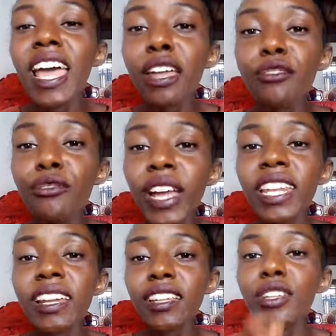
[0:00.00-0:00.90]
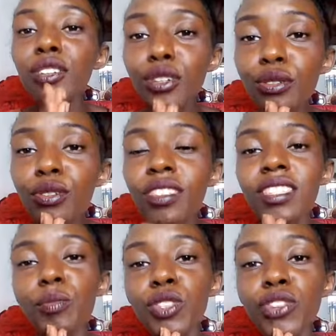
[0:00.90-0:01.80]
and finally do
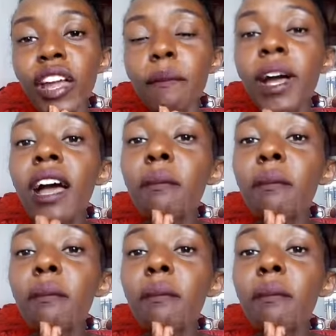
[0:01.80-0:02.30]
subscribe.